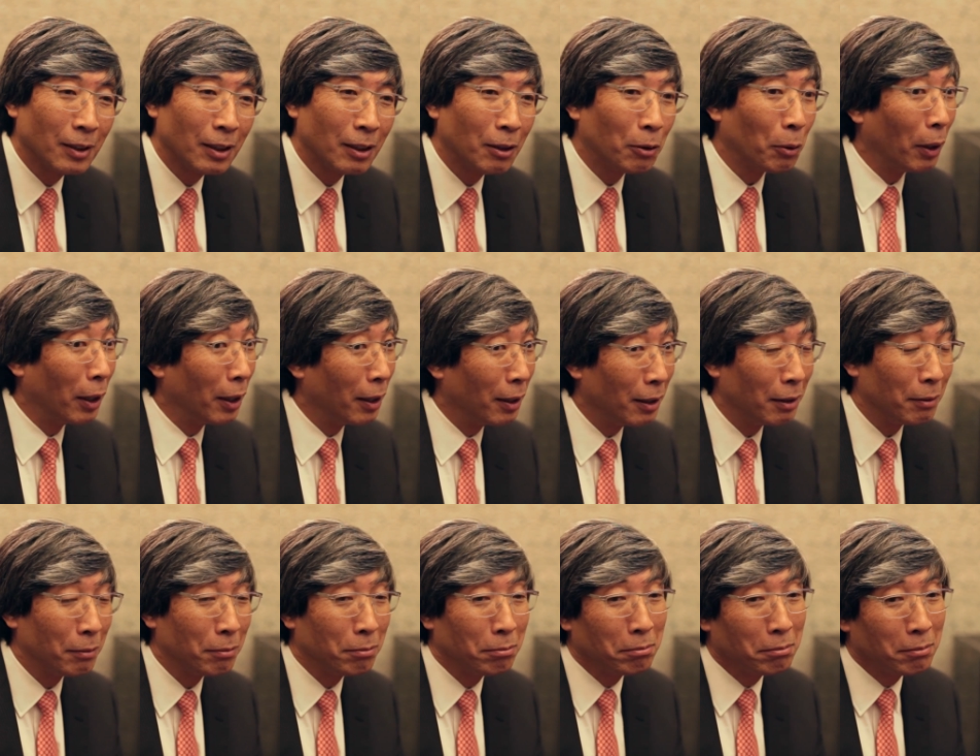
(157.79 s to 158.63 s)
and Correct.
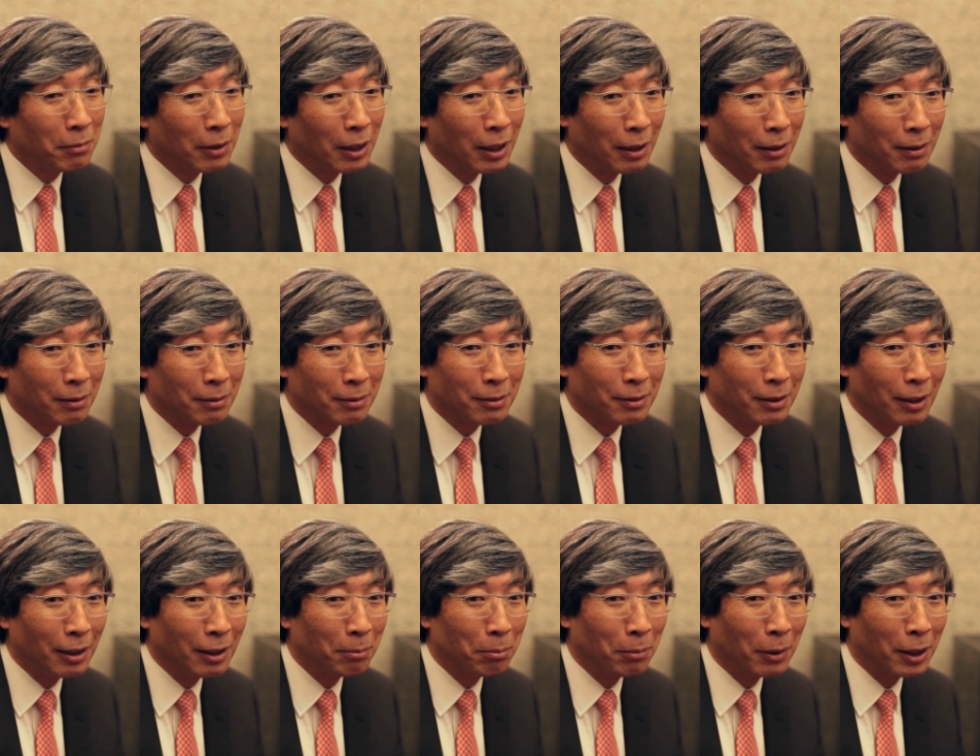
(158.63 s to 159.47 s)
changing it, lives? It,
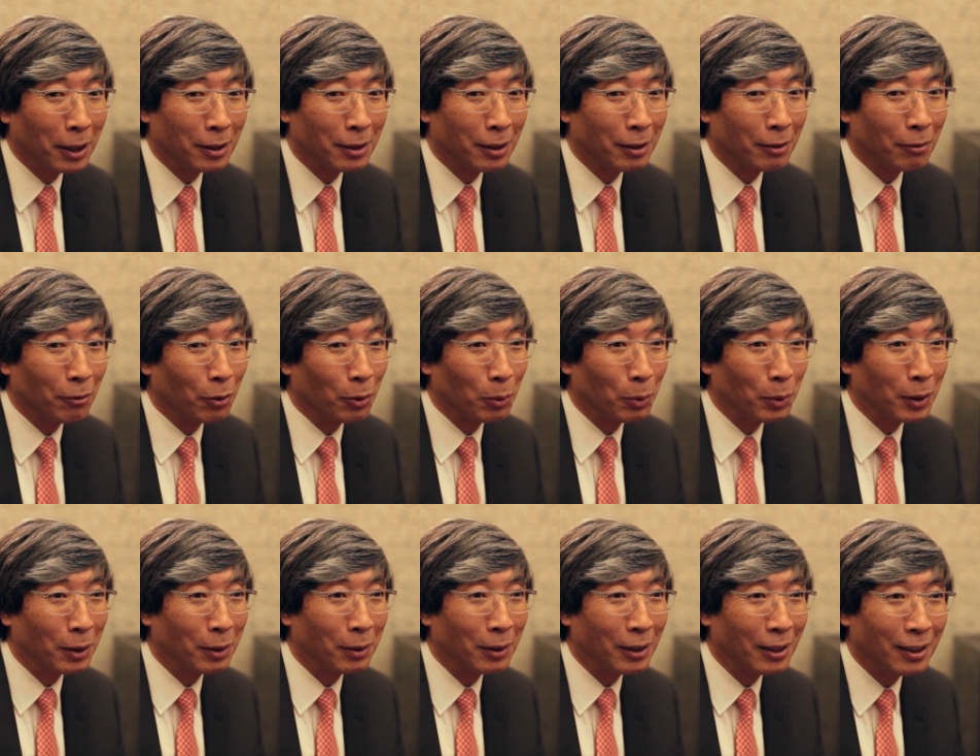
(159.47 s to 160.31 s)
it makes it all
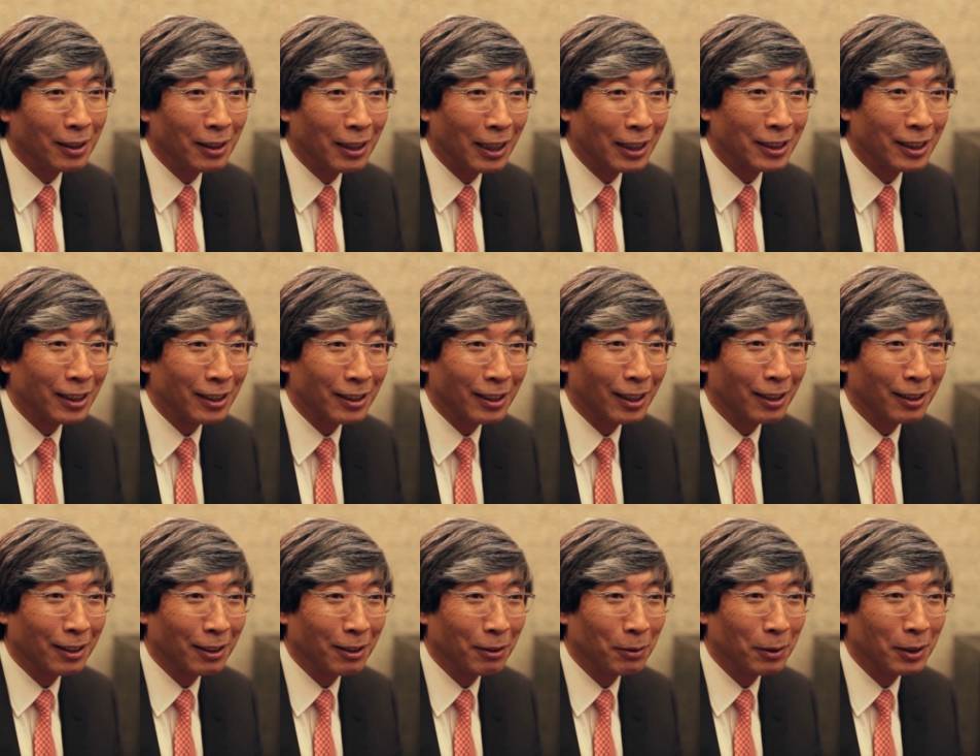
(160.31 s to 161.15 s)
worth it. That's
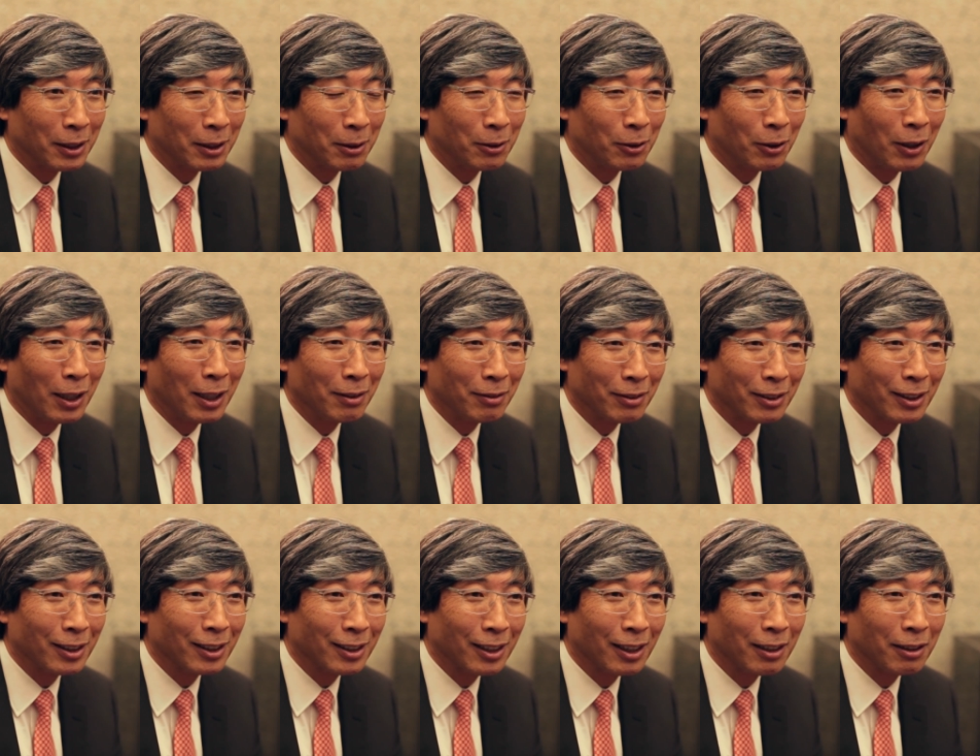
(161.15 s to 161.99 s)
exactly what
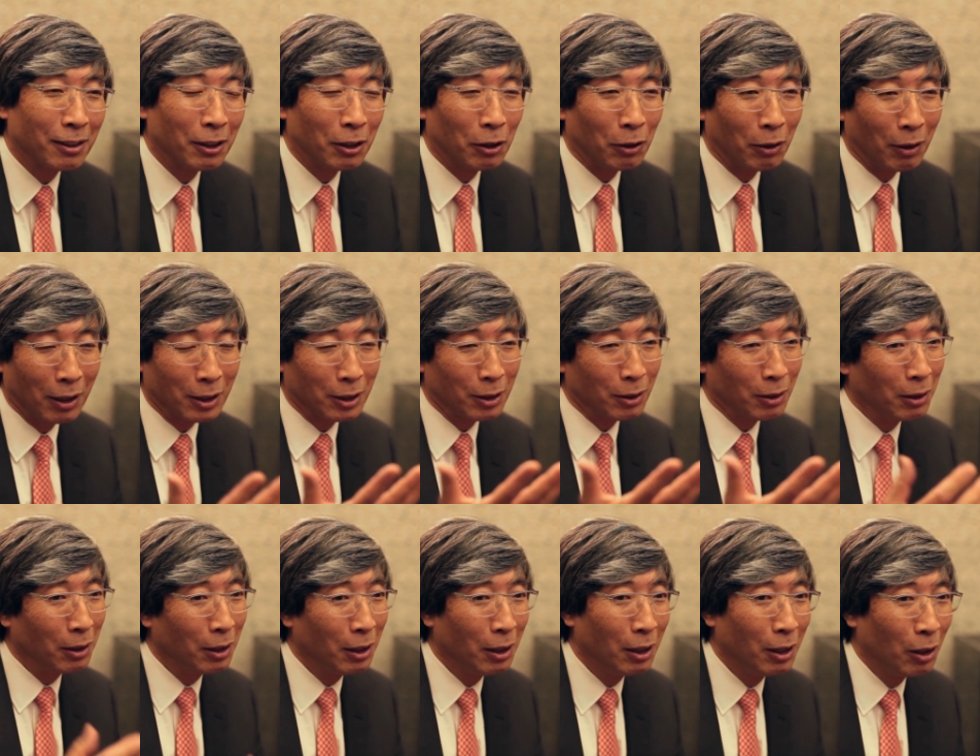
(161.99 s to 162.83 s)
drives us. I think you ask
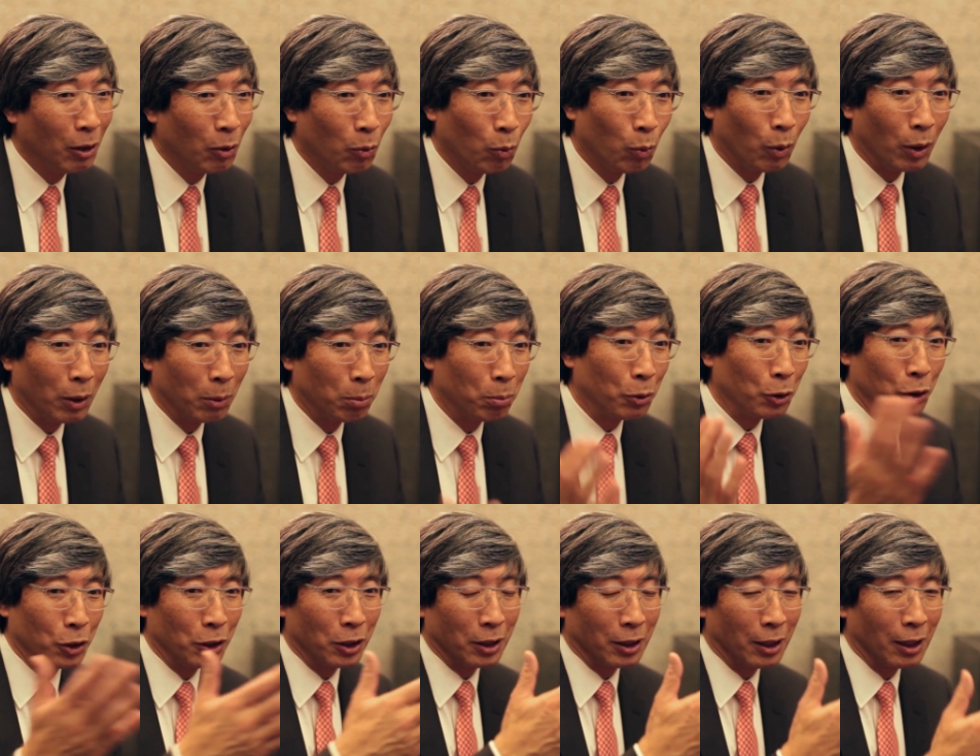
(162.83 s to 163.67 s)
what
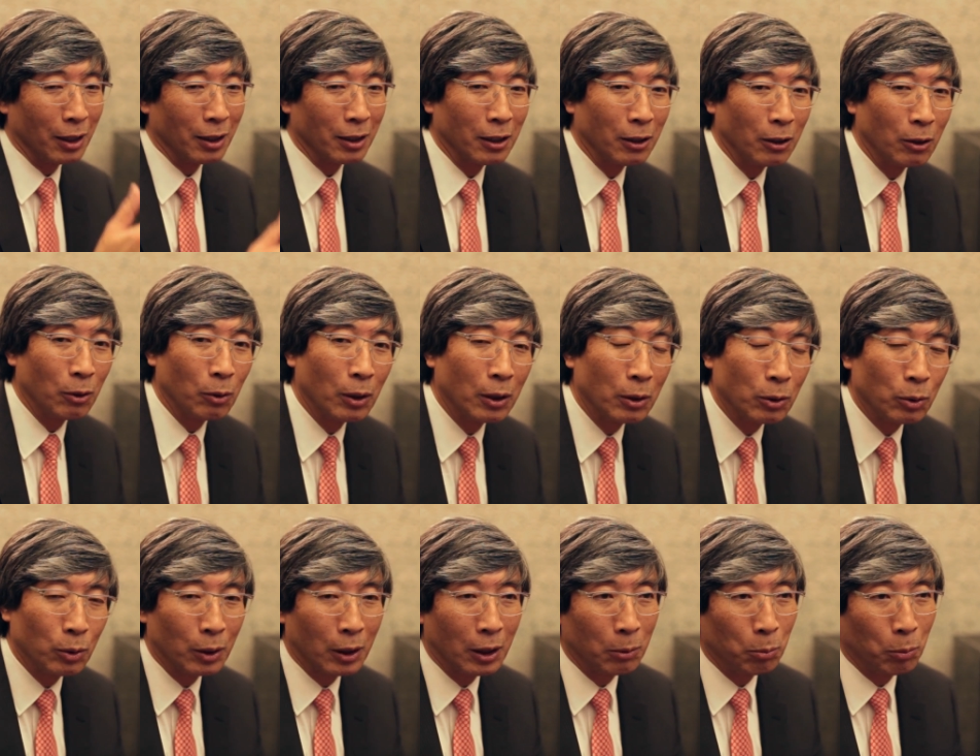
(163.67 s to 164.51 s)
pushes us as, as
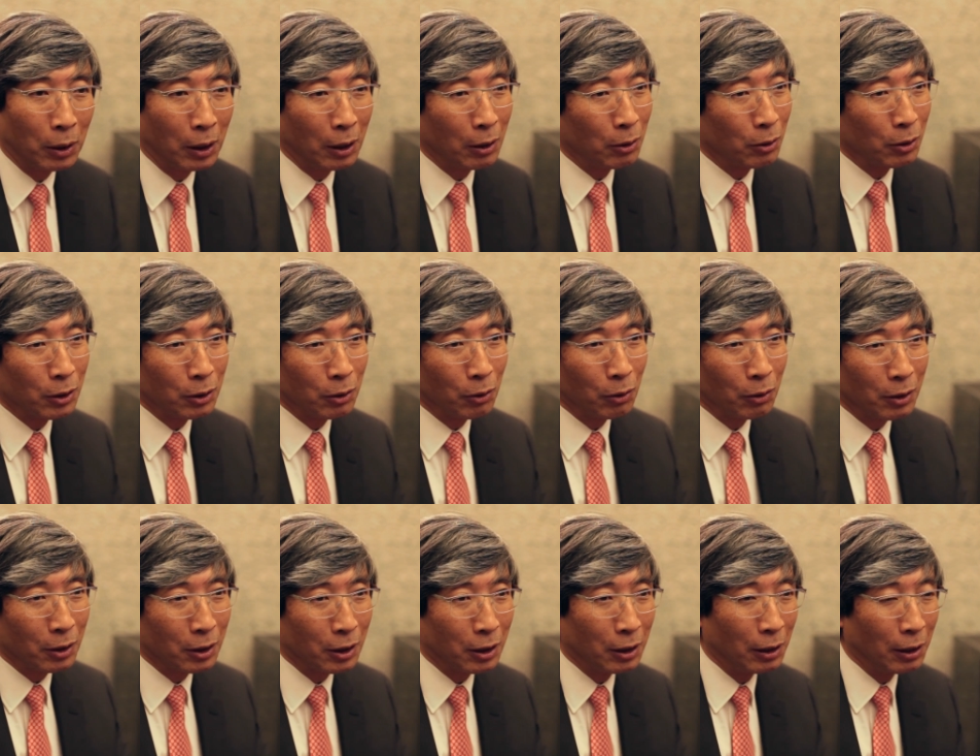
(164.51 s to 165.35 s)
yeah. you could begin to sort
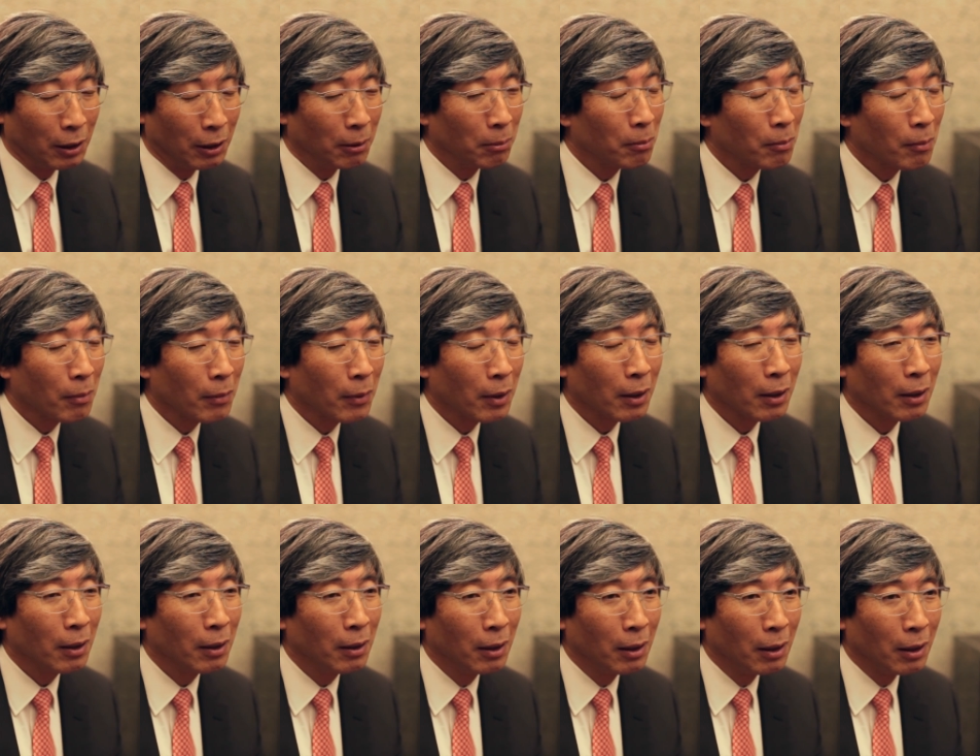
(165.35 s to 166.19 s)
of see,
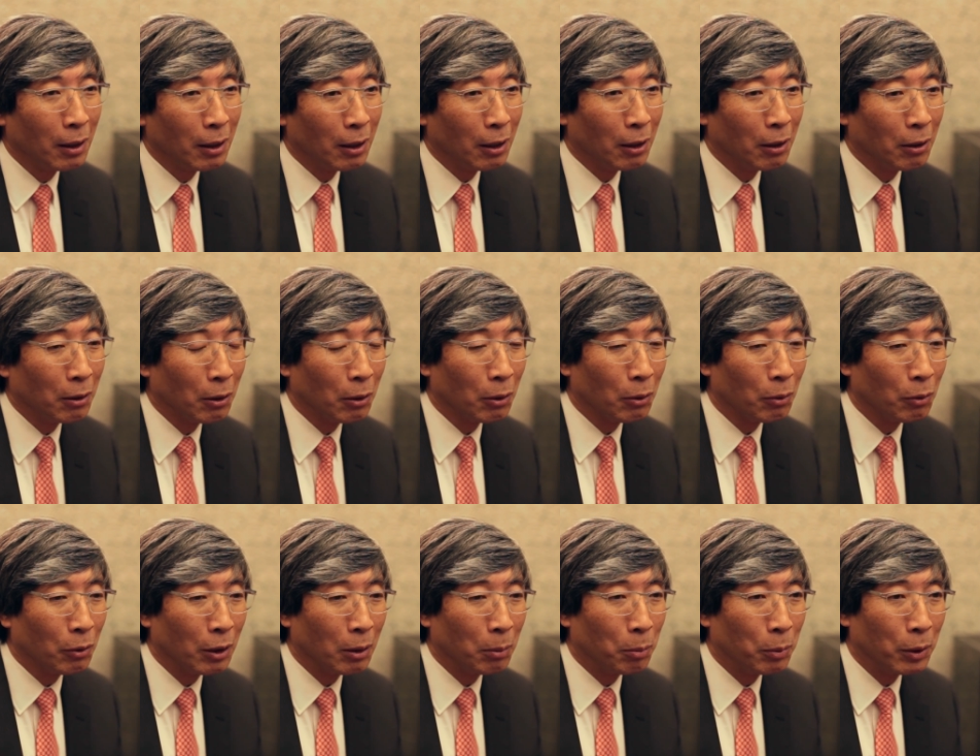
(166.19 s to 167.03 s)
you know,
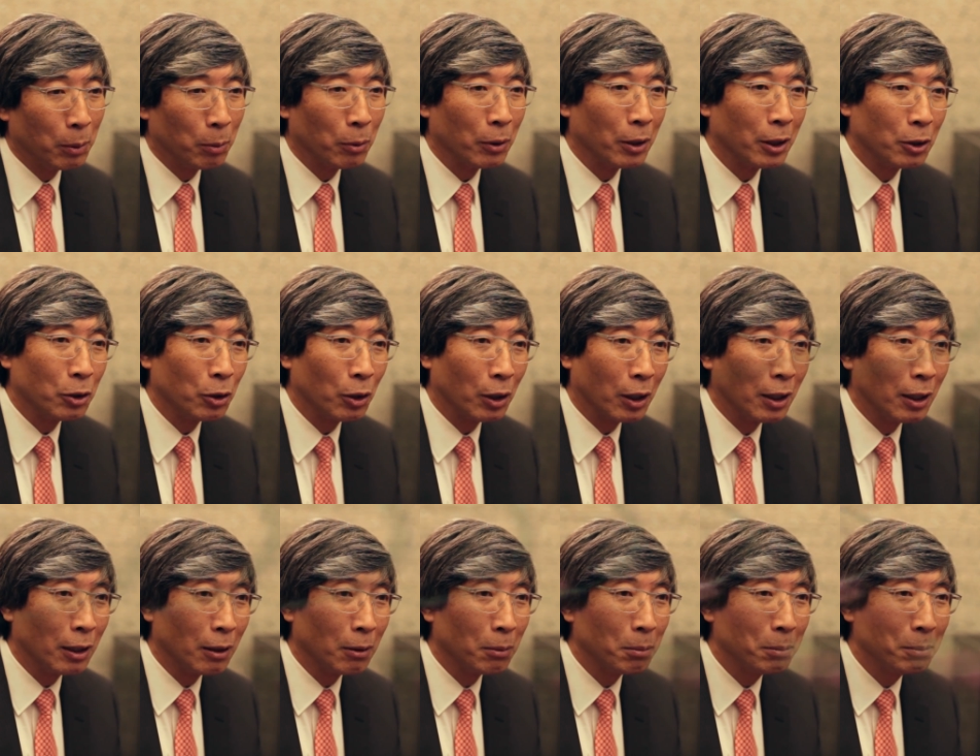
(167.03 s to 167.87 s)
the people that you can
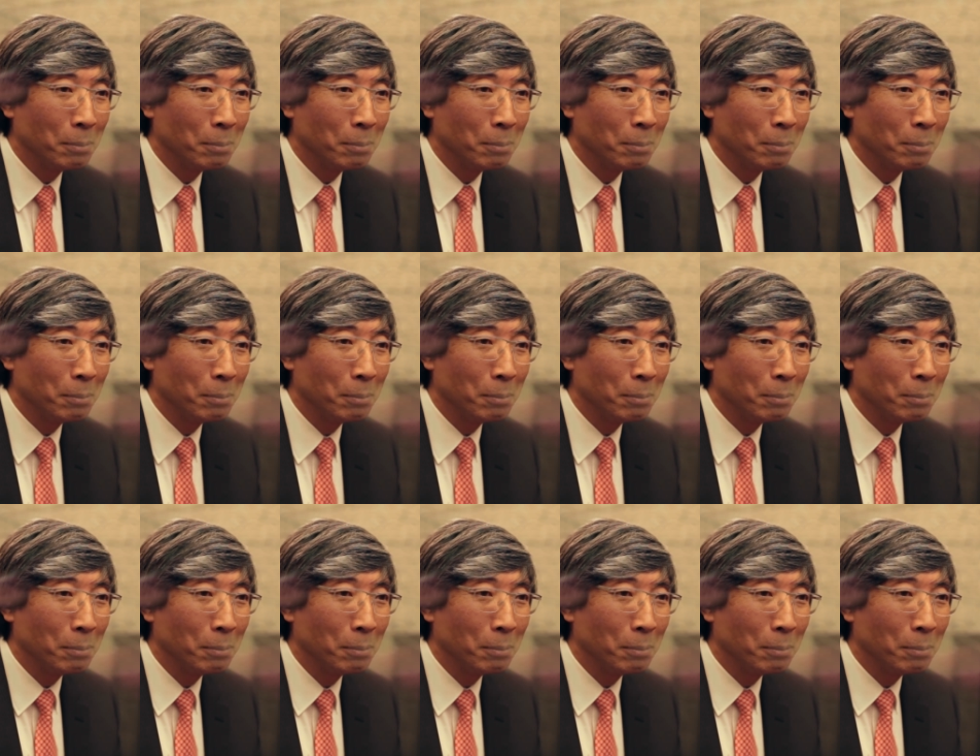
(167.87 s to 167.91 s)
help.